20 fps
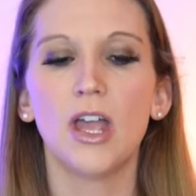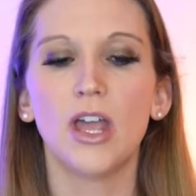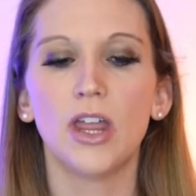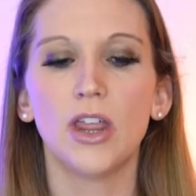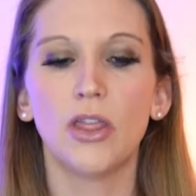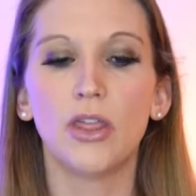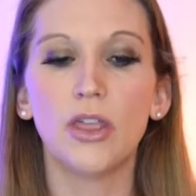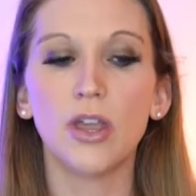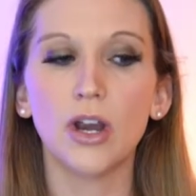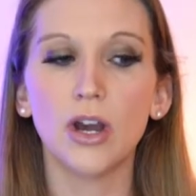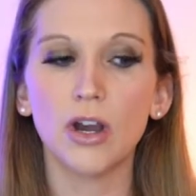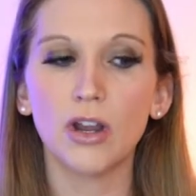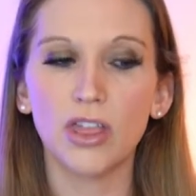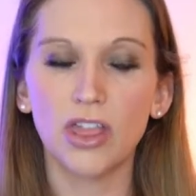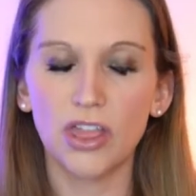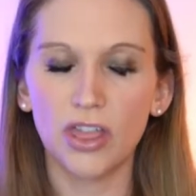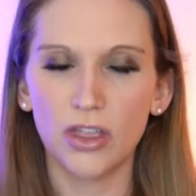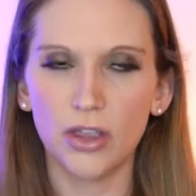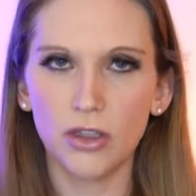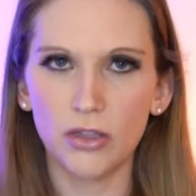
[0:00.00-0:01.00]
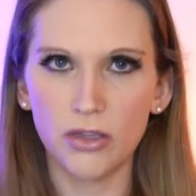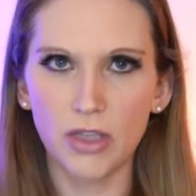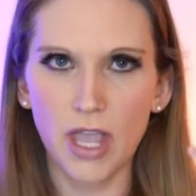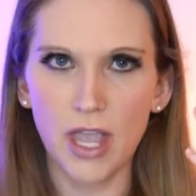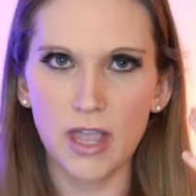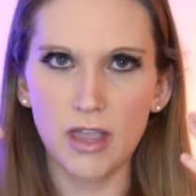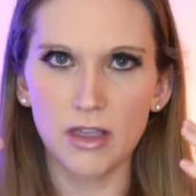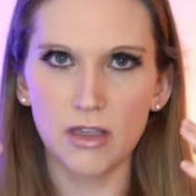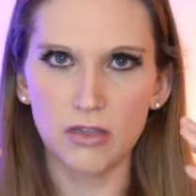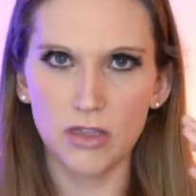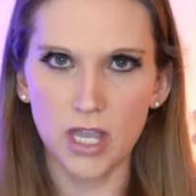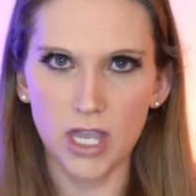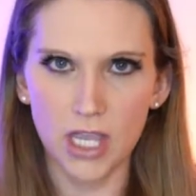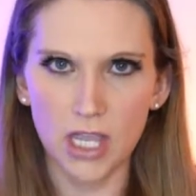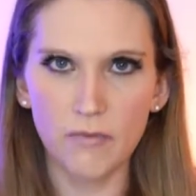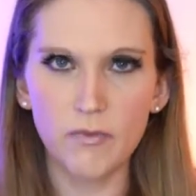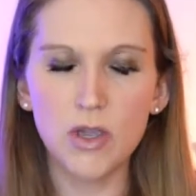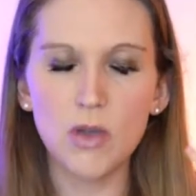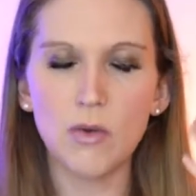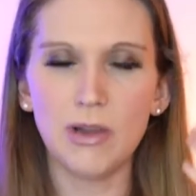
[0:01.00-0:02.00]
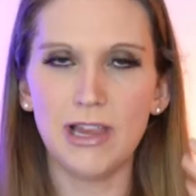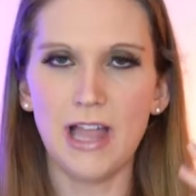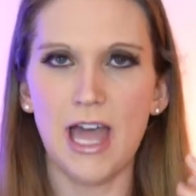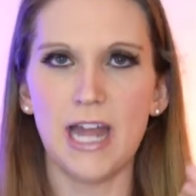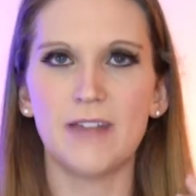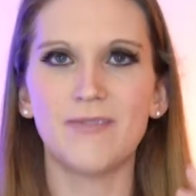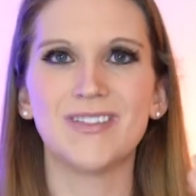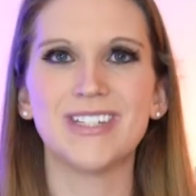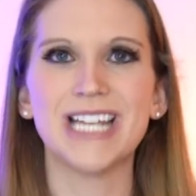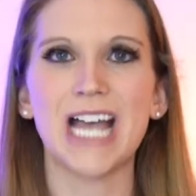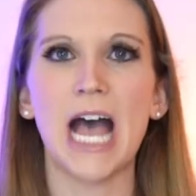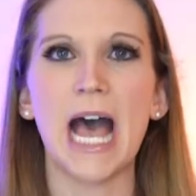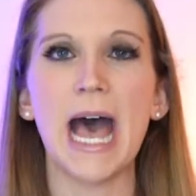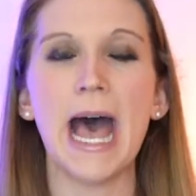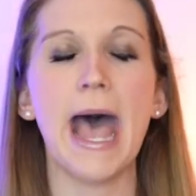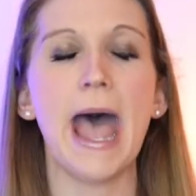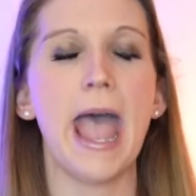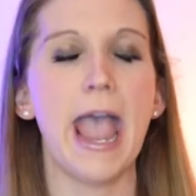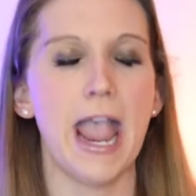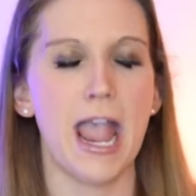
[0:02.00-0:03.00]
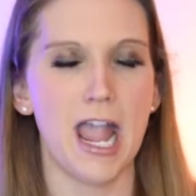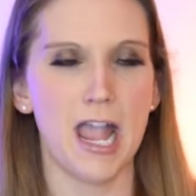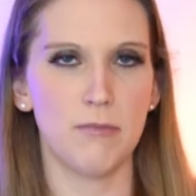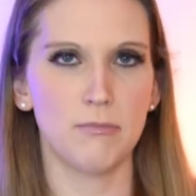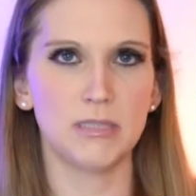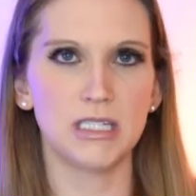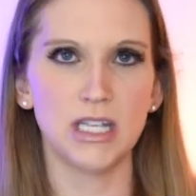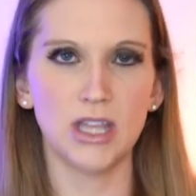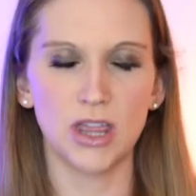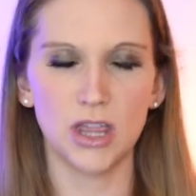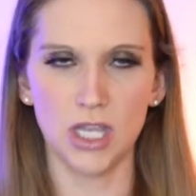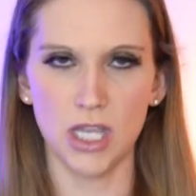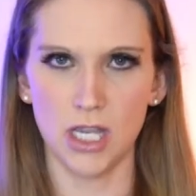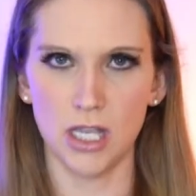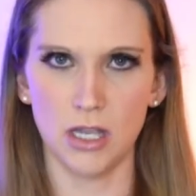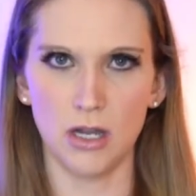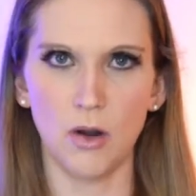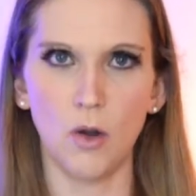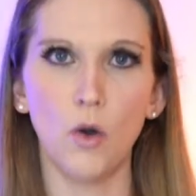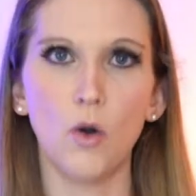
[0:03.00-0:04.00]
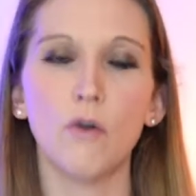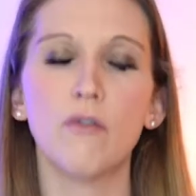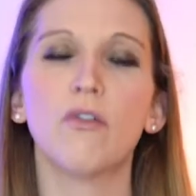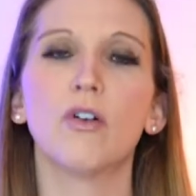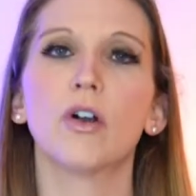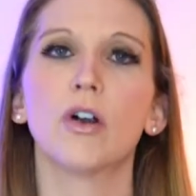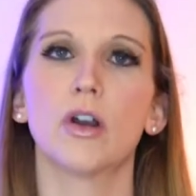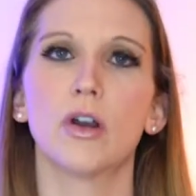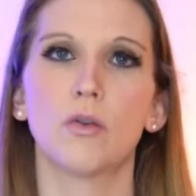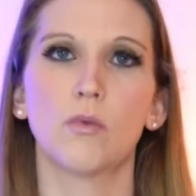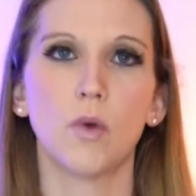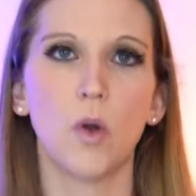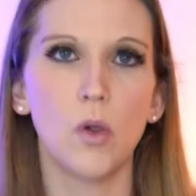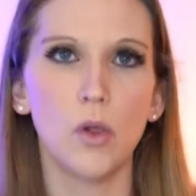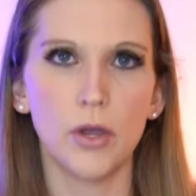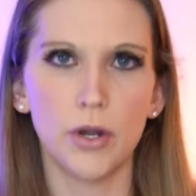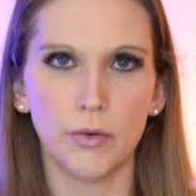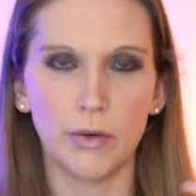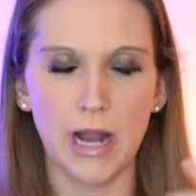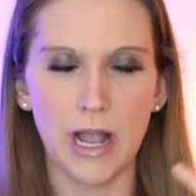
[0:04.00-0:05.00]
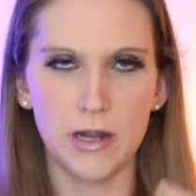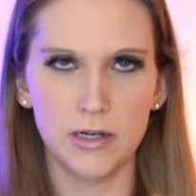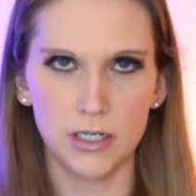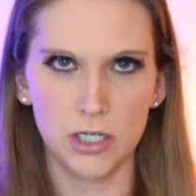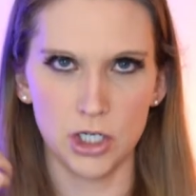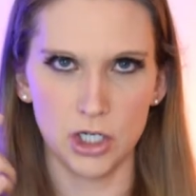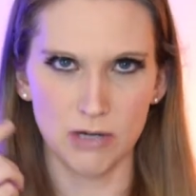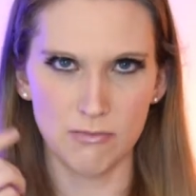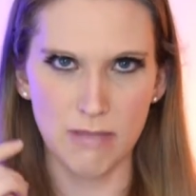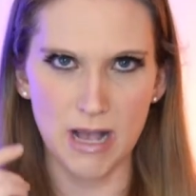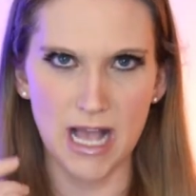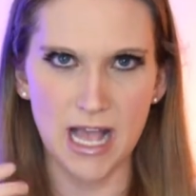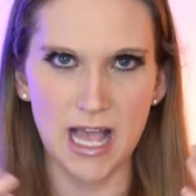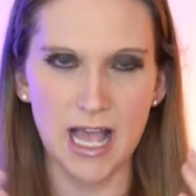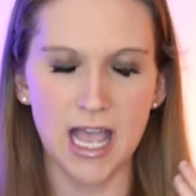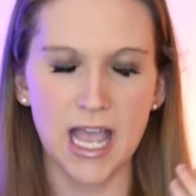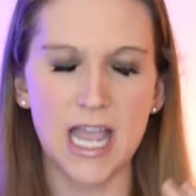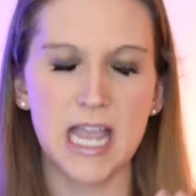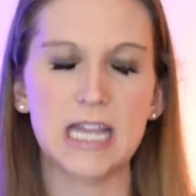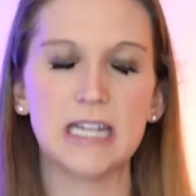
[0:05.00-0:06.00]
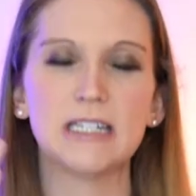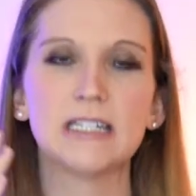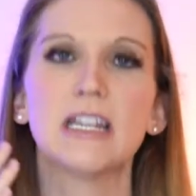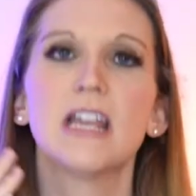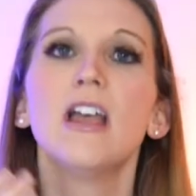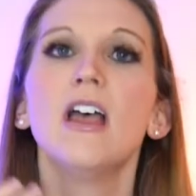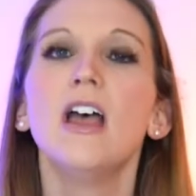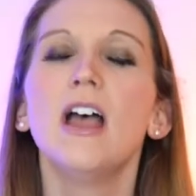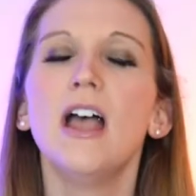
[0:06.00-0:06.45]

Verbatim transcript: they're, they, they give you a lot of time to think it over and roll it around in your mind.